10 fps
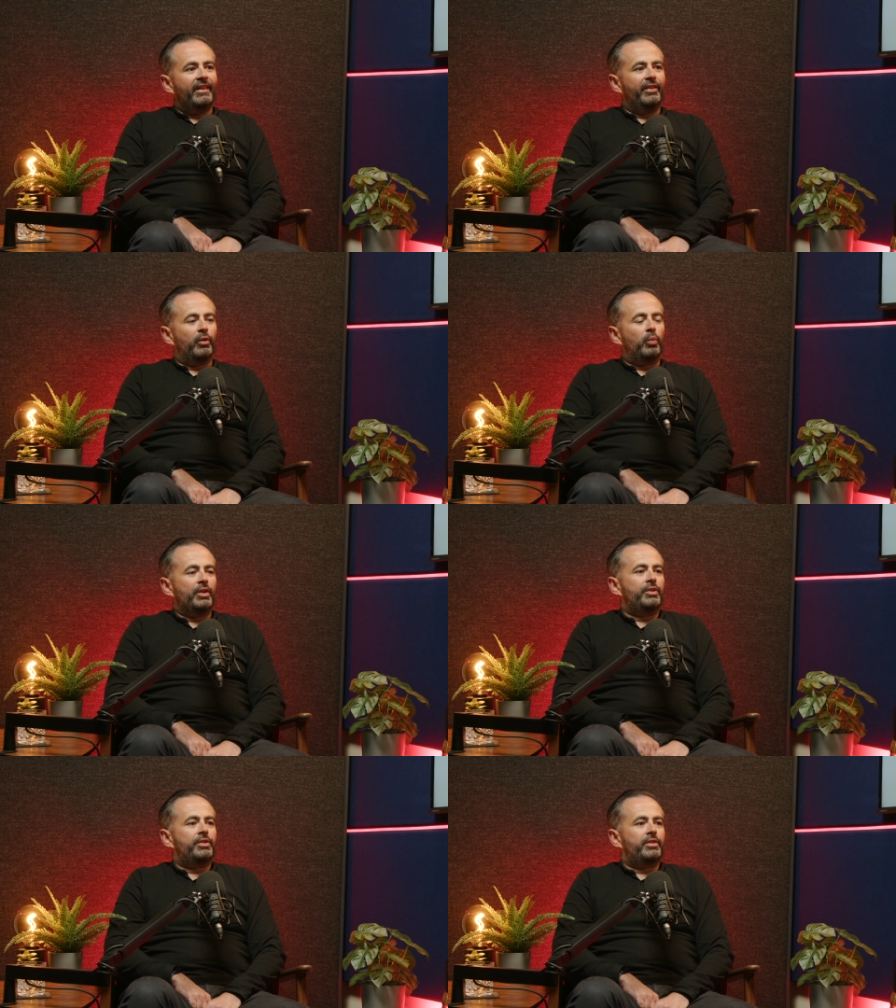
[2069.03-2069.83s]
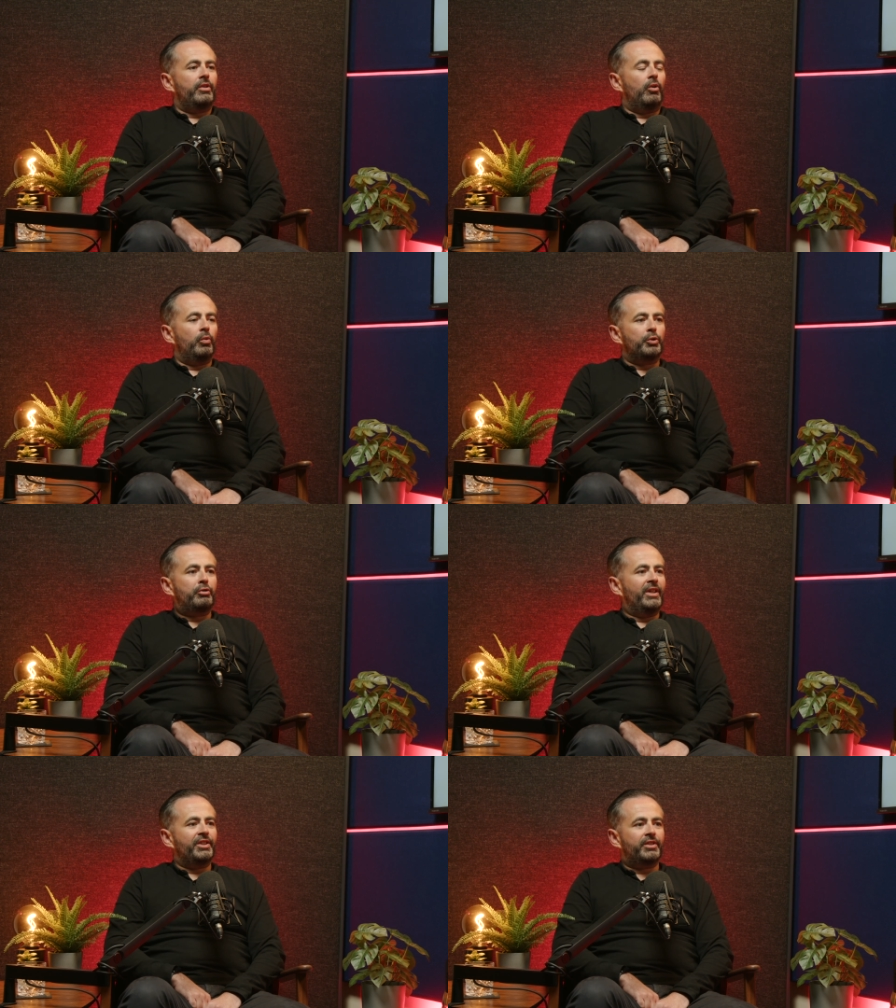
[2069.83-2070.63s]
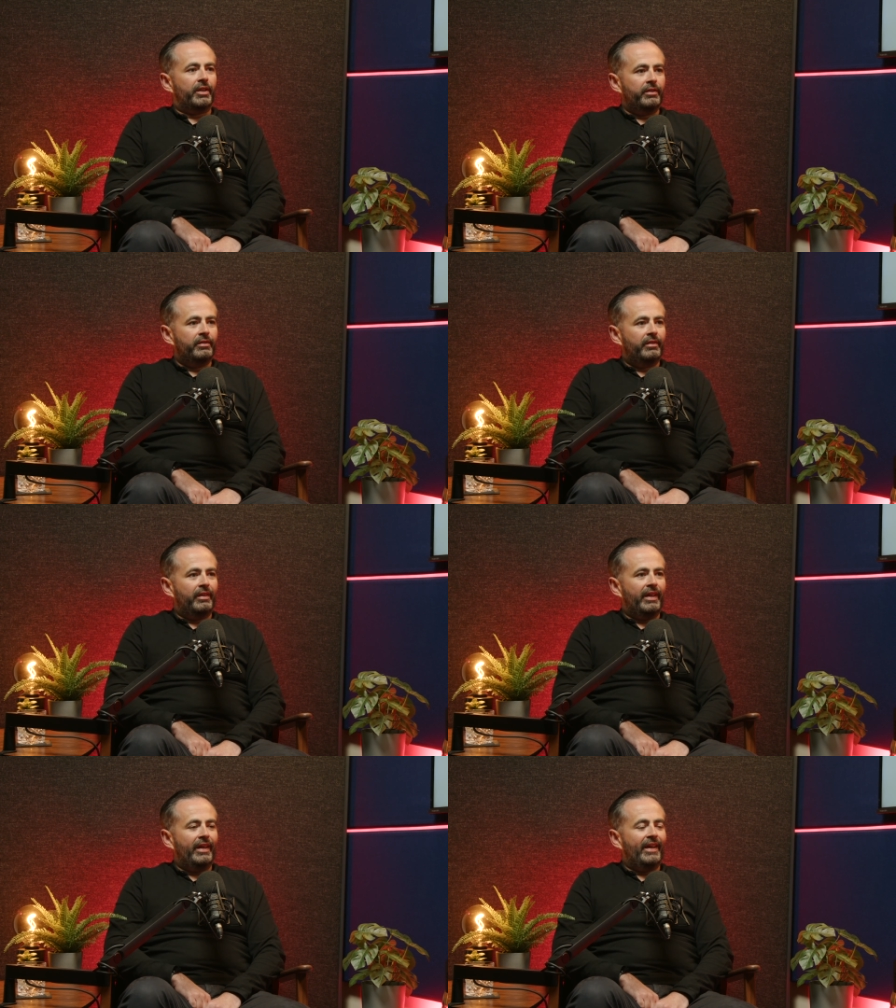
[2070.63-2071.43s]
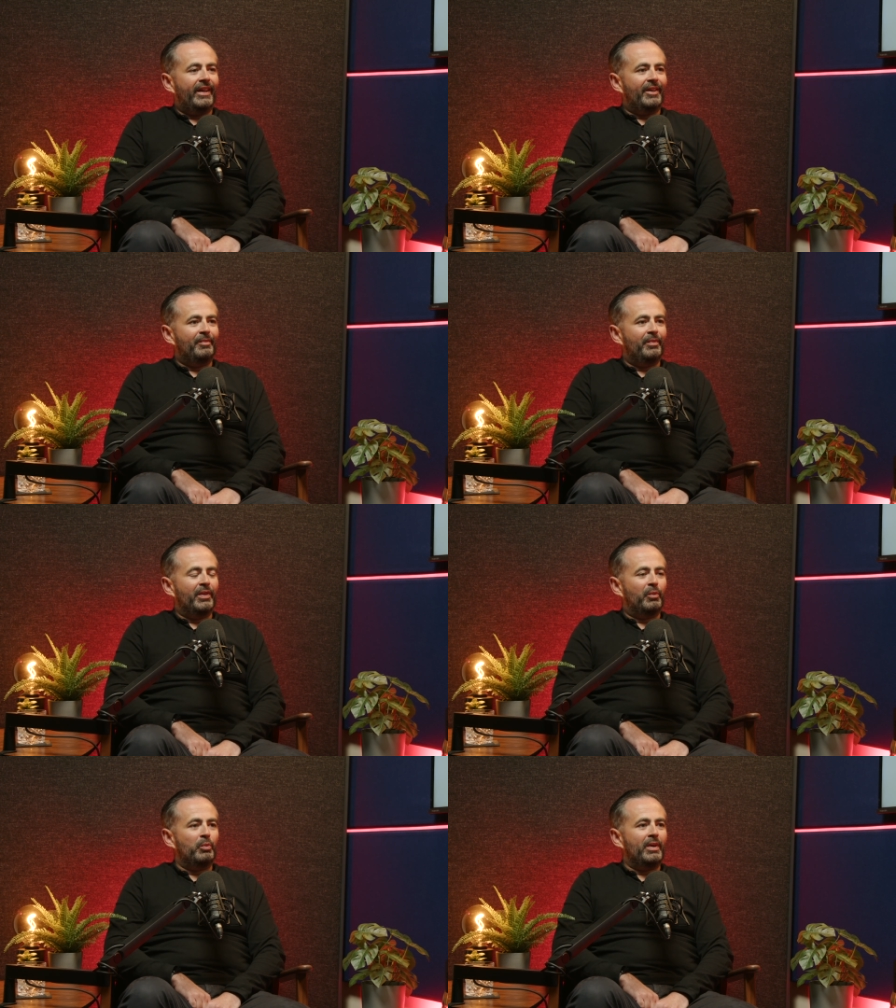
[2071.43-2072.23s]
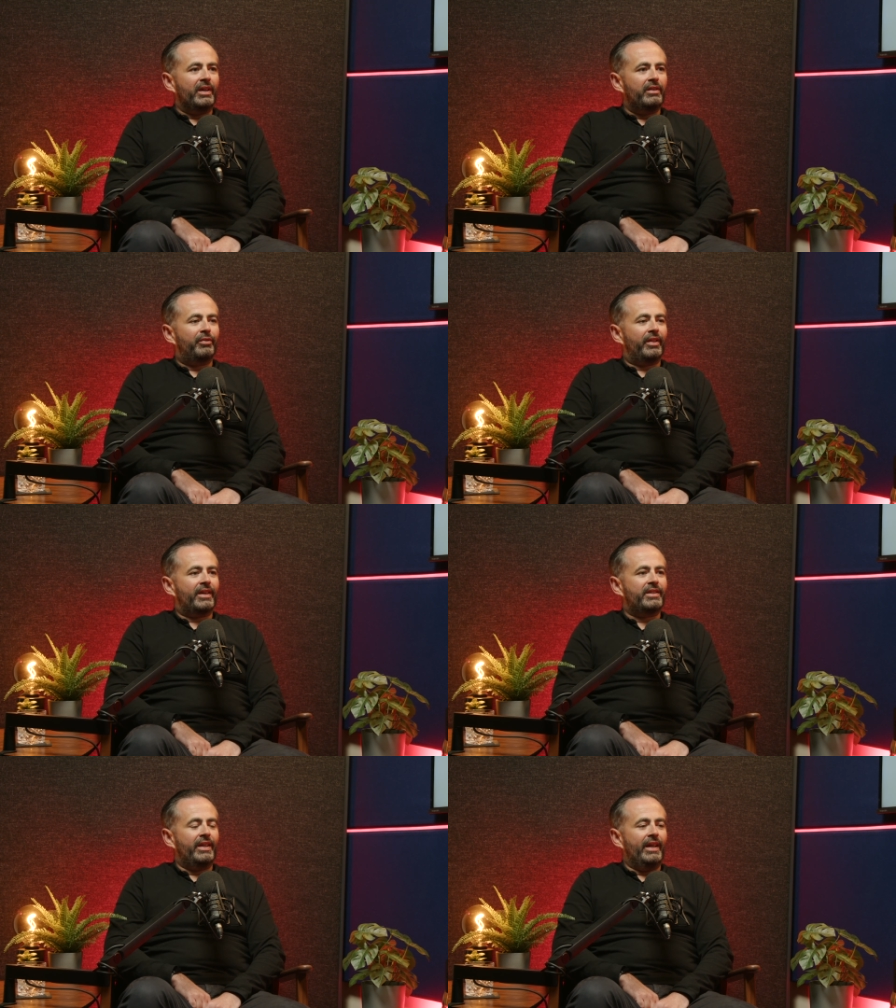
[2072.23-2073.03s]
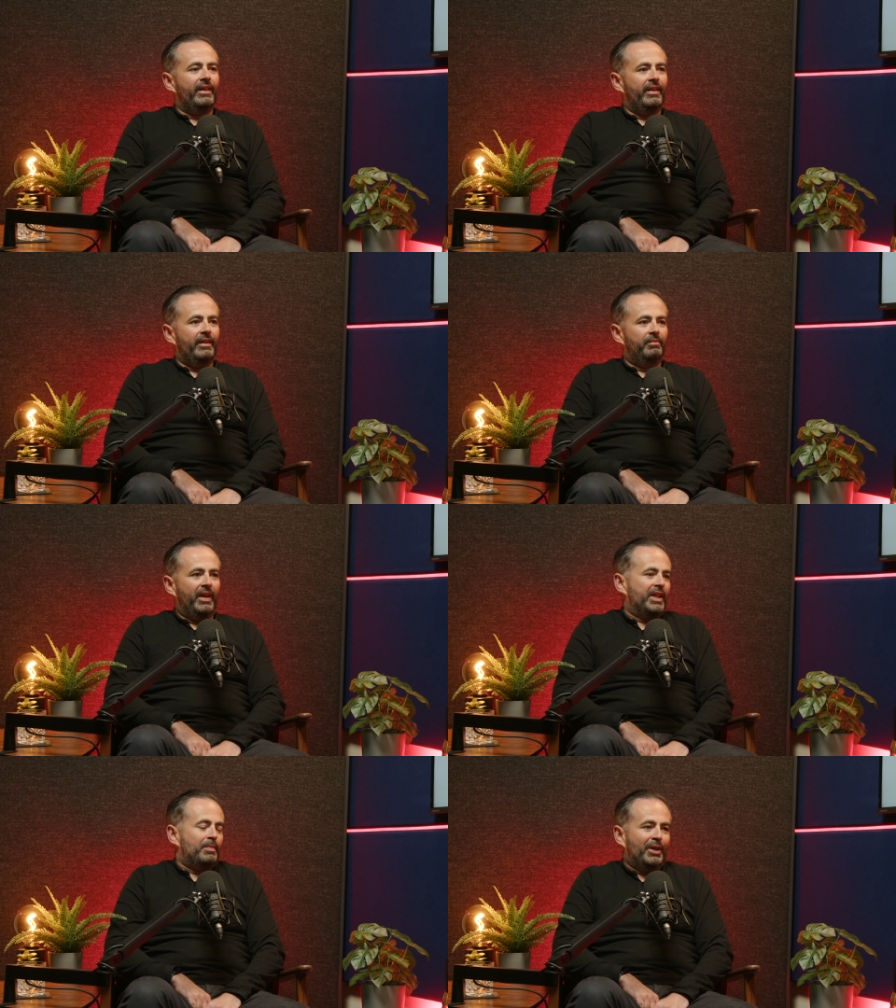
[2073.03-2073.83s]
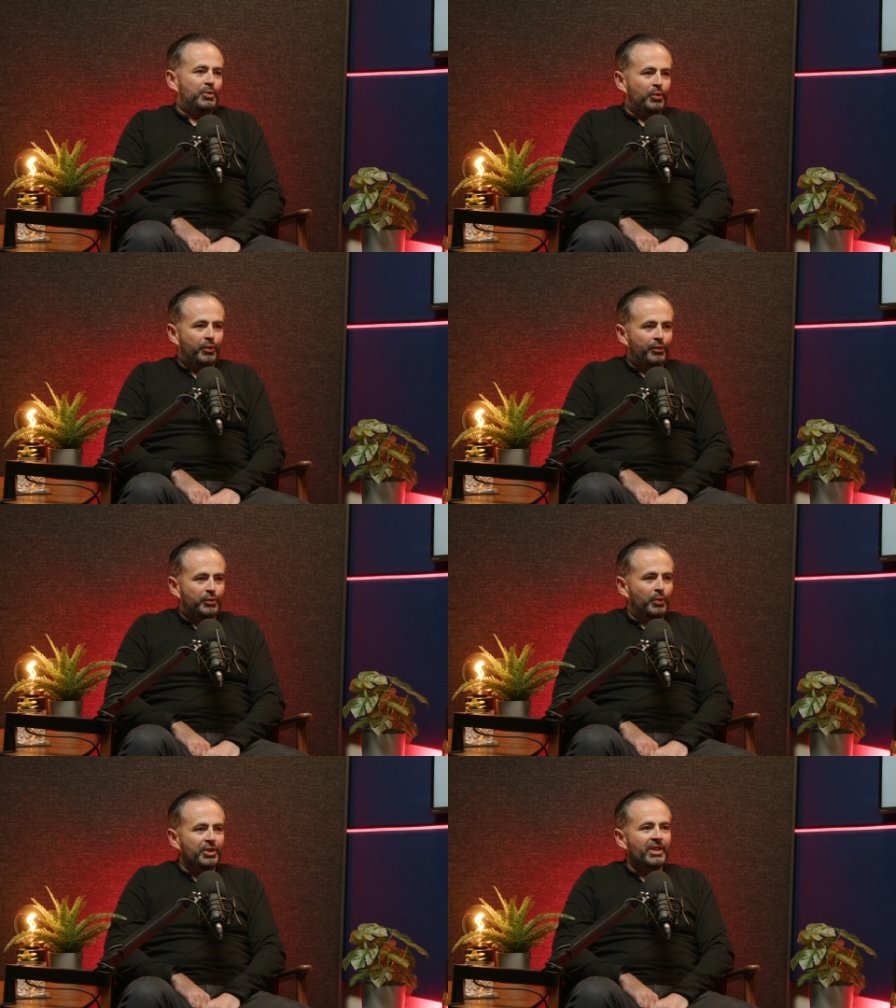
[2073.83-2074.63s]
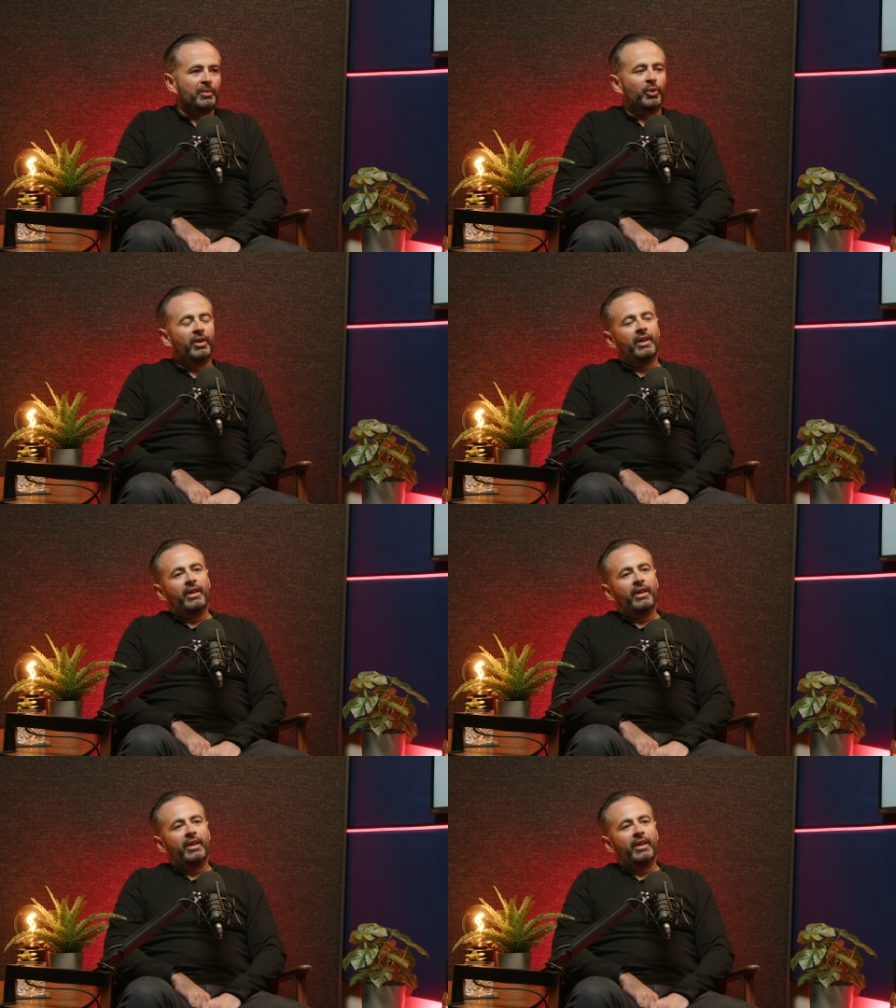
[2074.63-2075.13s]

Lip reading: They thought once all the training's done, there won't be a need for this exponential growth of storage anymore.